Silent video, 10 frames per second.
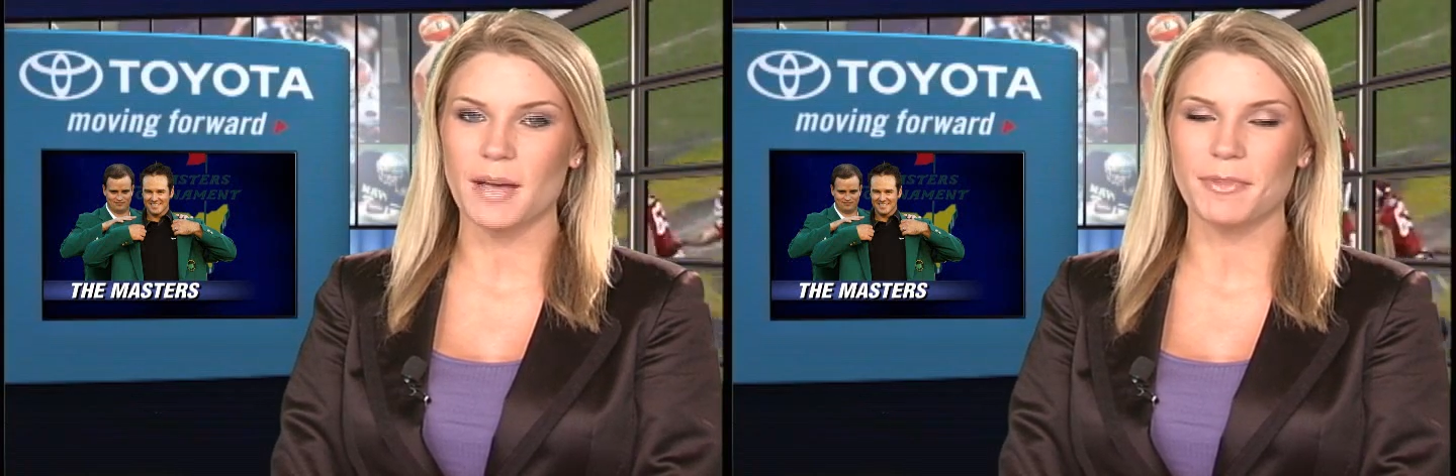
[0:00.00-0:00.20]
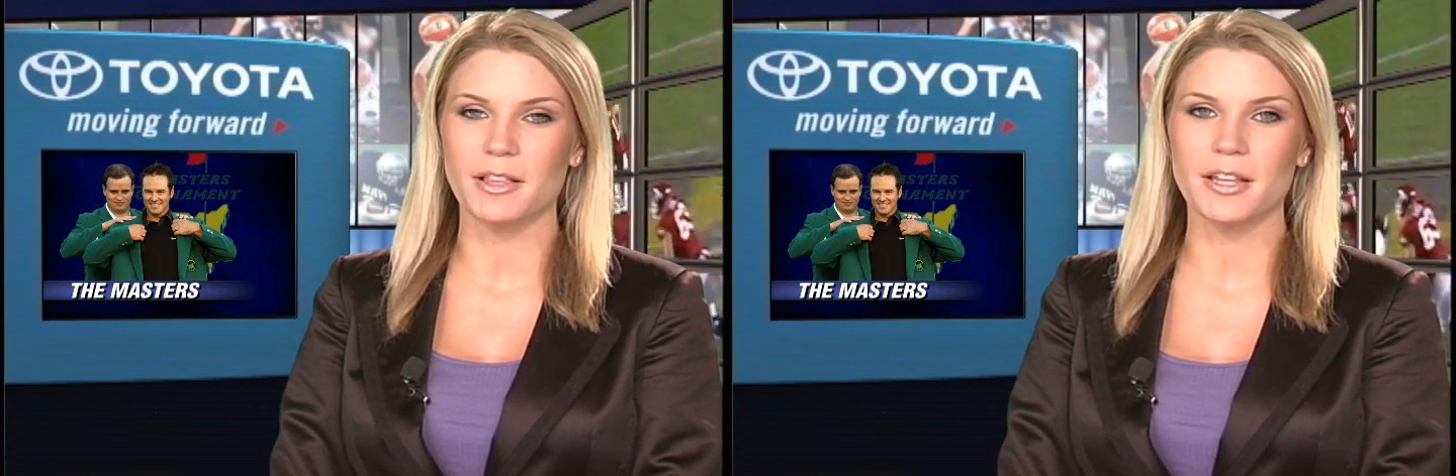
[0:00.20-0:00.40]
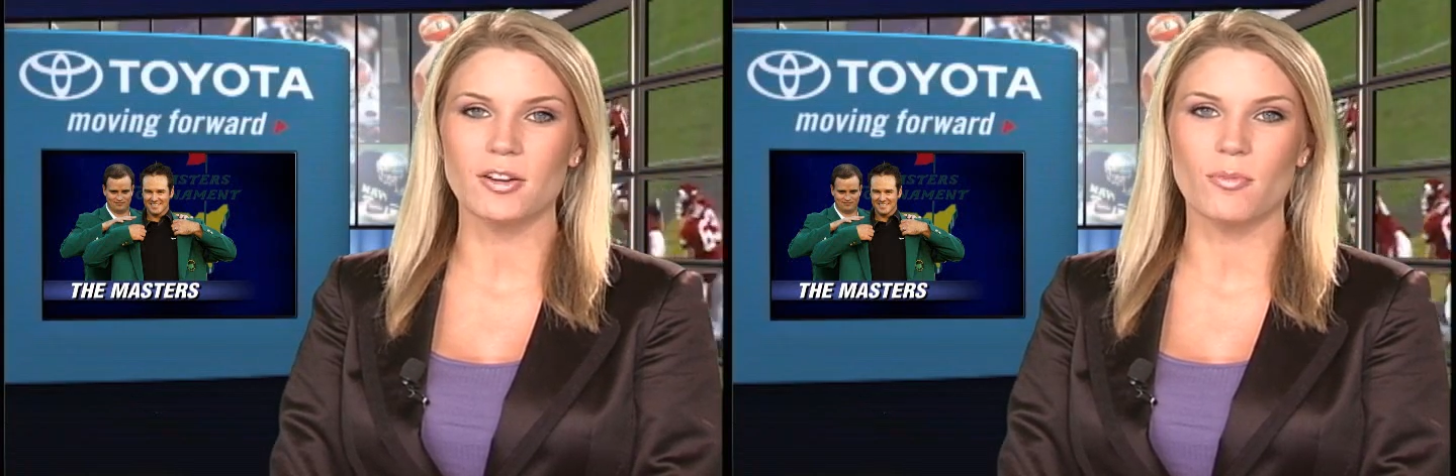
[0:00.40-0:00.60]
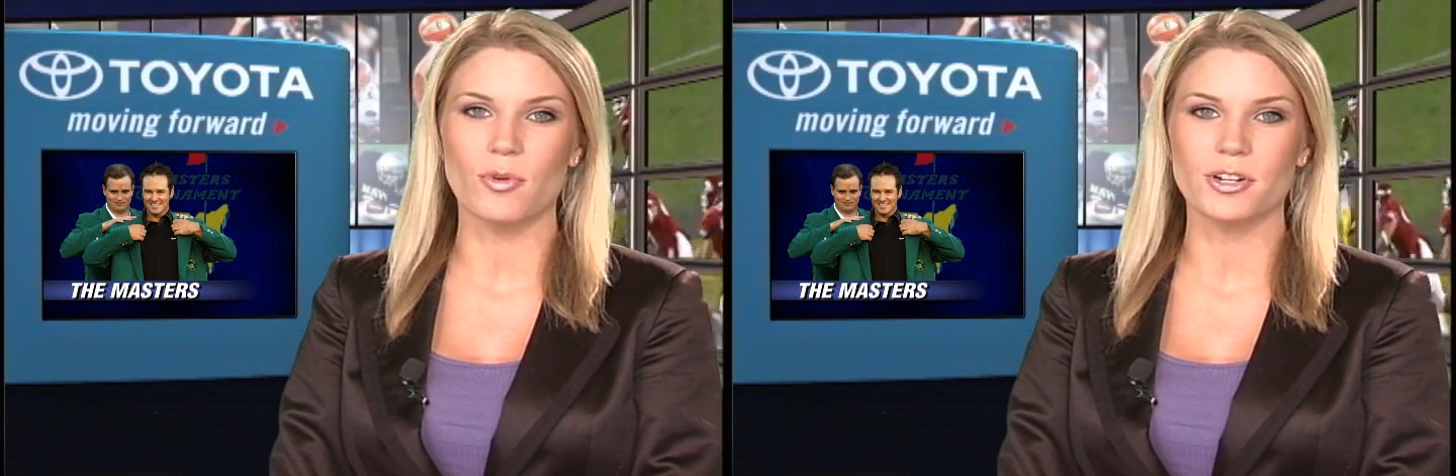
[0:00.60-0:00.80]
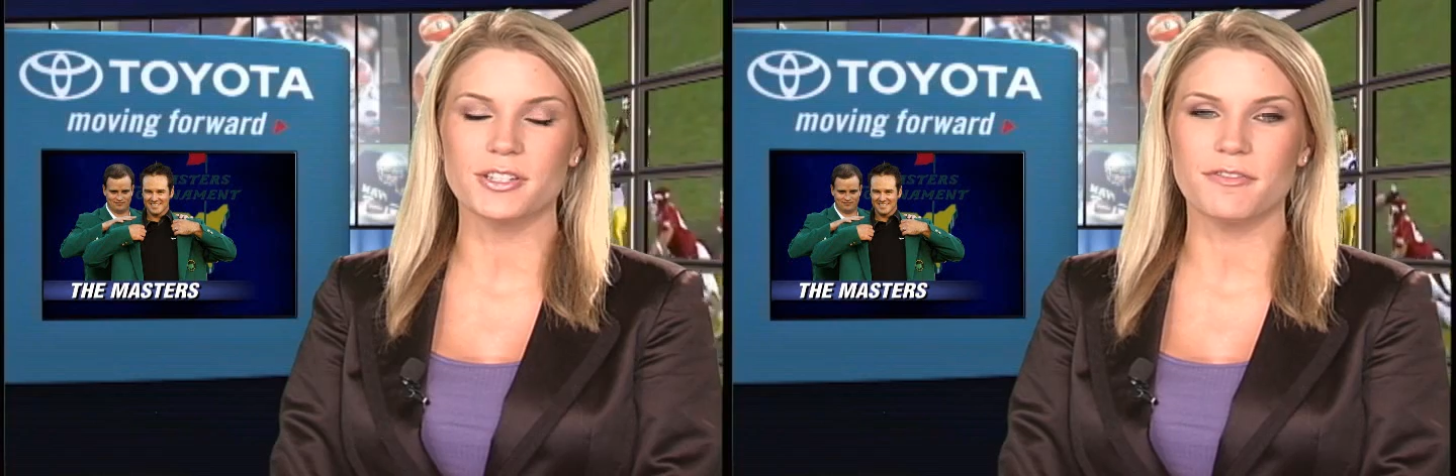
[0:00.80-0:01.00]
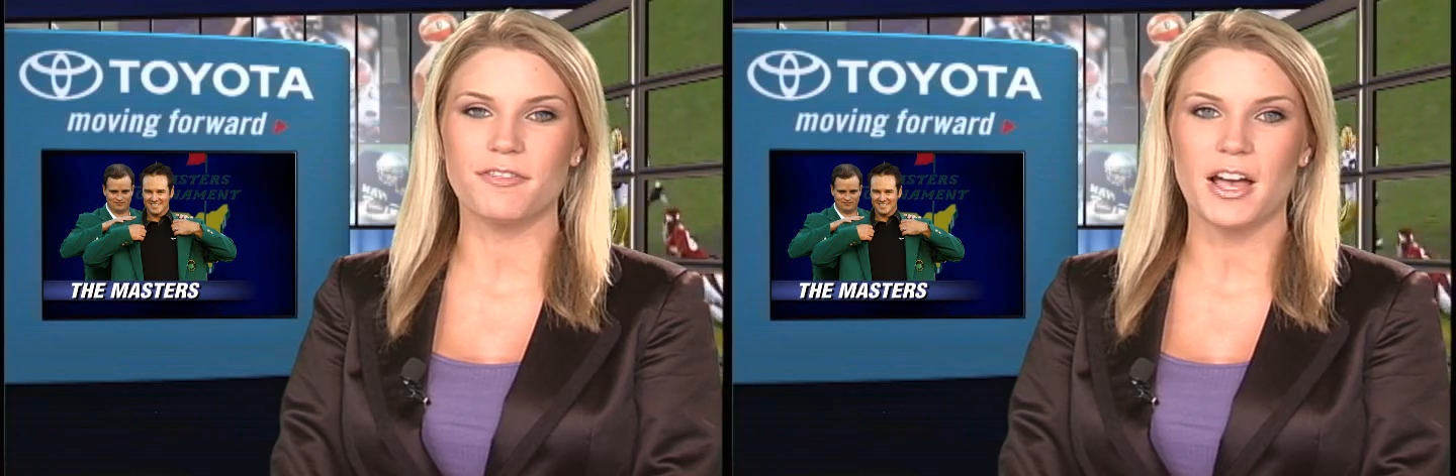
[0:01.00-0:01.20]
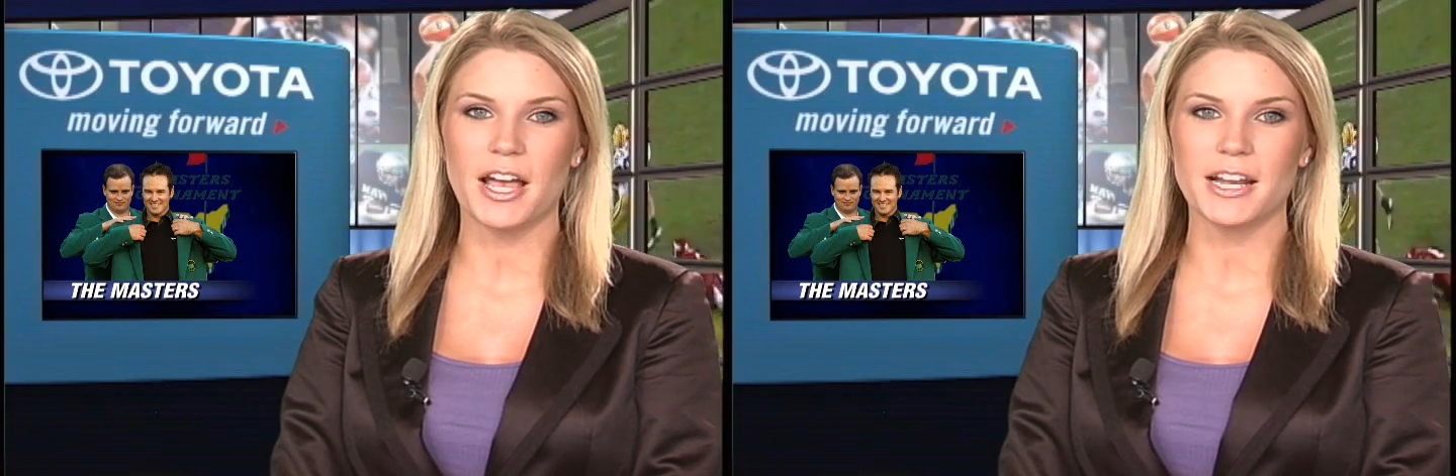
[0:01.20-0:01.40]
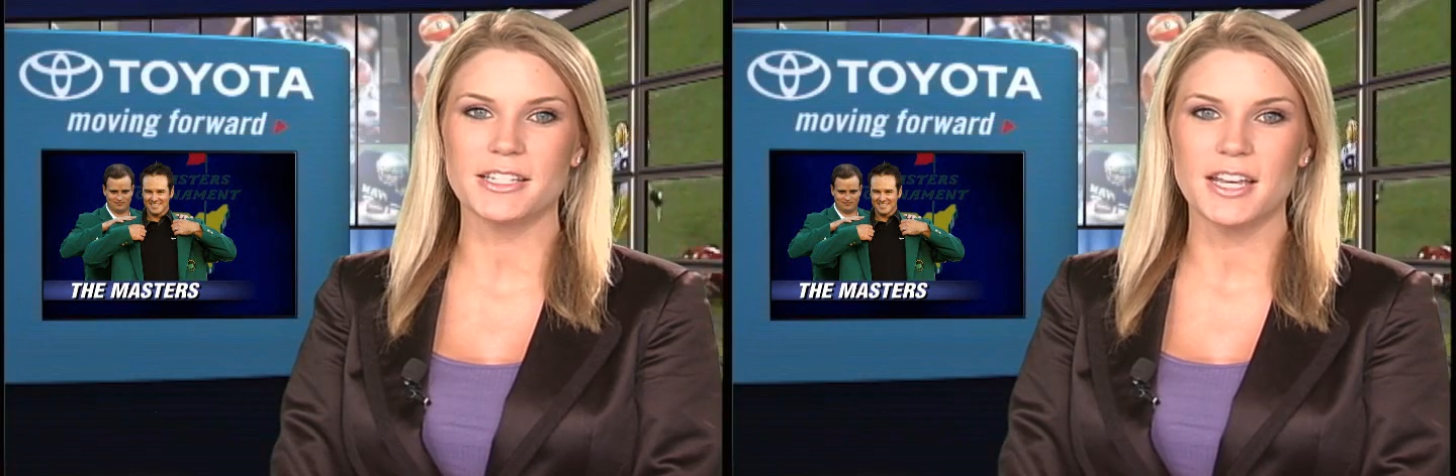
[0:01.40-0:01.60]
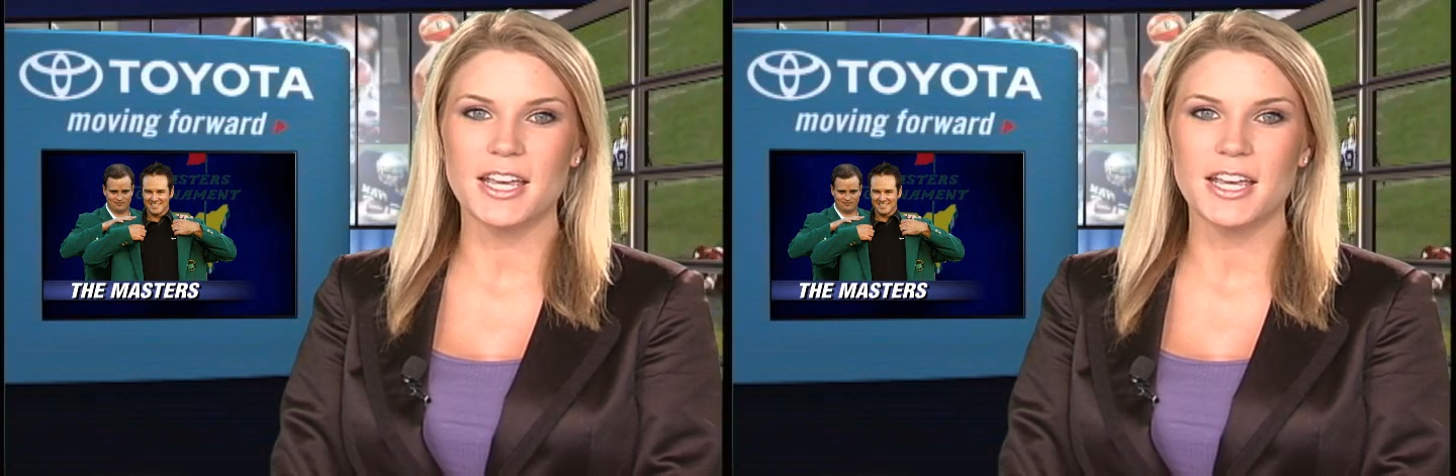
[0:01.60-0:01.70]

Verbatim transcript: up the leaderboard to find.